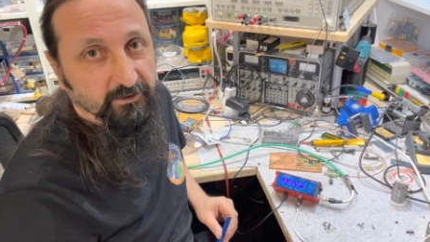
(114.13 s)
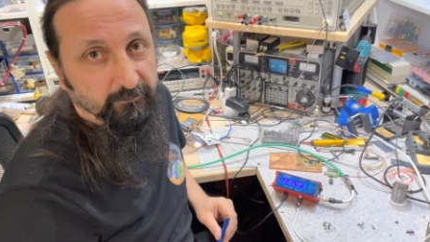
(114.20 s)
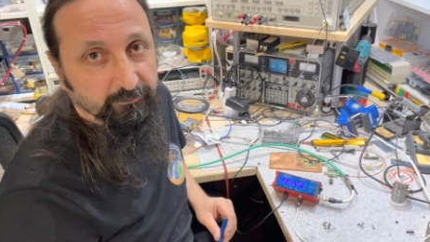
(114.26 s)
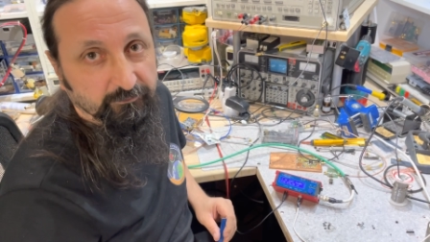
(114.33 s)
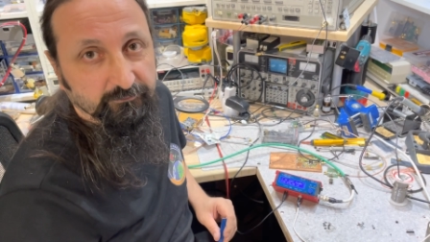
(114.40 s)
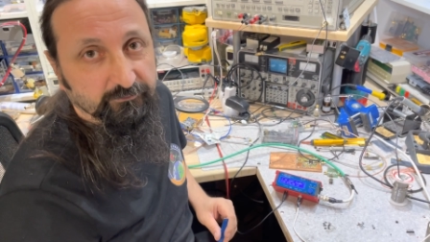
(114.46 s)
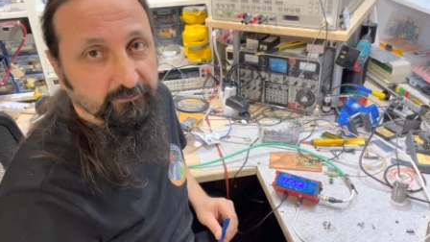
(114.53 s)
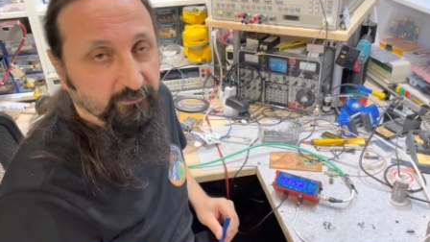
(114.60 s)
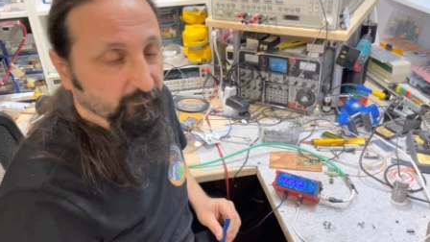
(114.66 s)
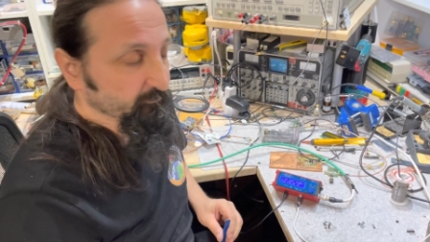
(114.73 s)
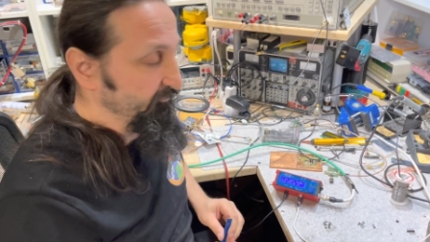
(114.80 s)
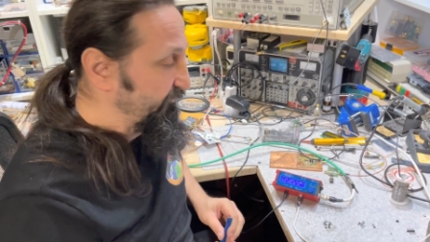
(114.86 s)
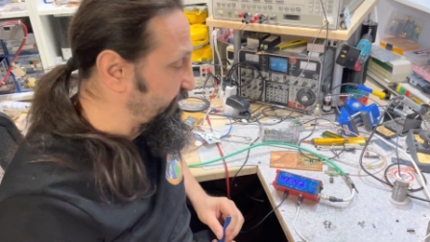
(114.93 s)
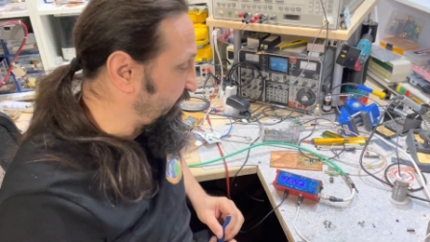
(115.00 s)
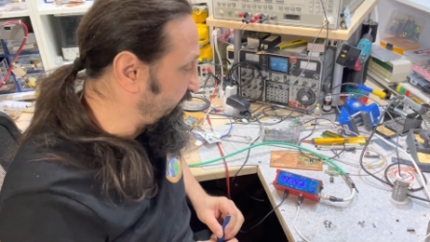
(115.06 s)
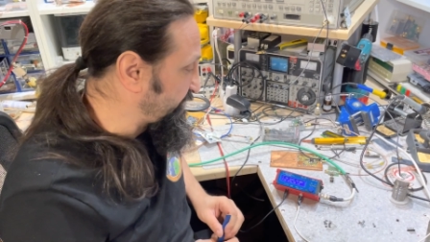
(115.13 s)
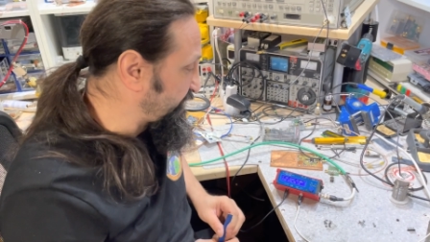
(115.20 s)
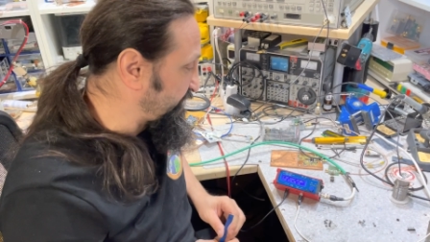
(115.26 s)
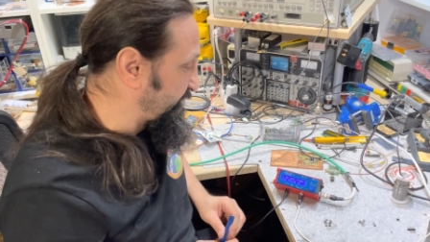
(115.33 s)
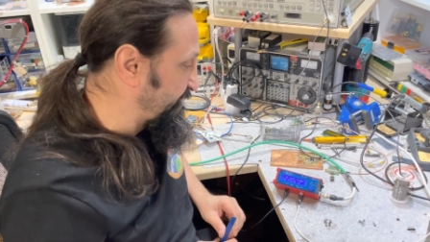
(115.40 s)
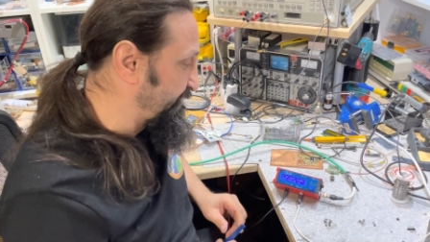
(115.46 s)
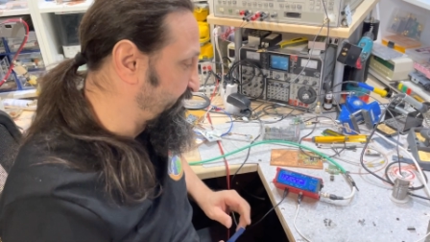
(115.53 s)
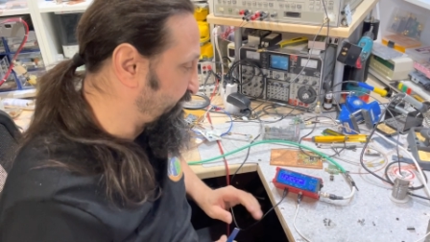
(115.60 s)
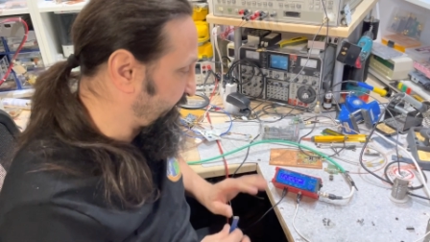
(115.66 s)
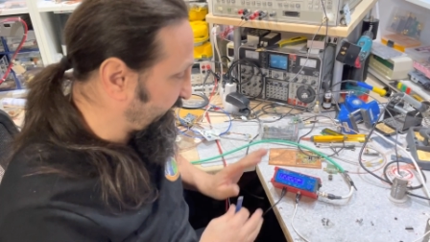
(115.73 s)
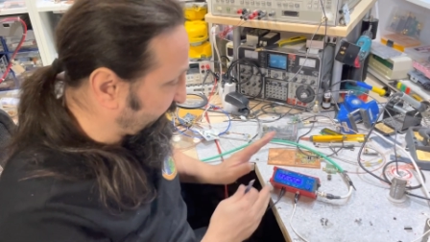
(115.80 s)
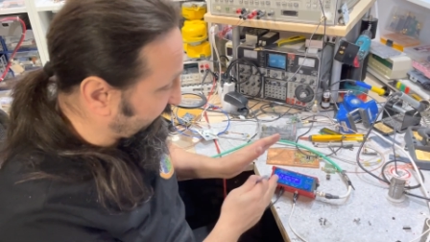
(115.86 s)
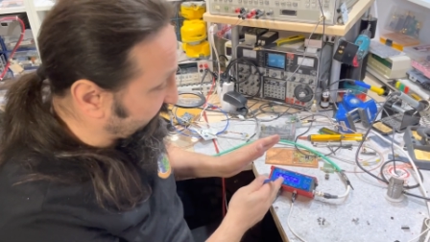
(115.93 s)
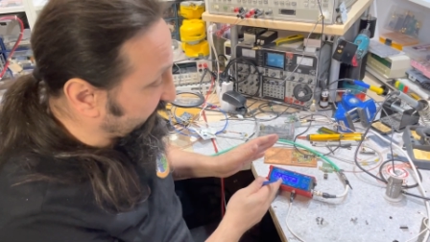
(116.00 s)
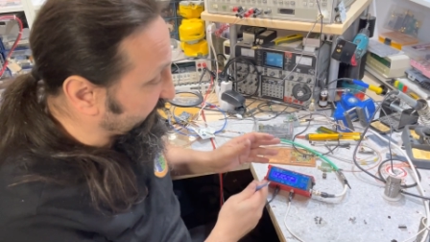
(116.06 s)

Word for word: up from scratch, and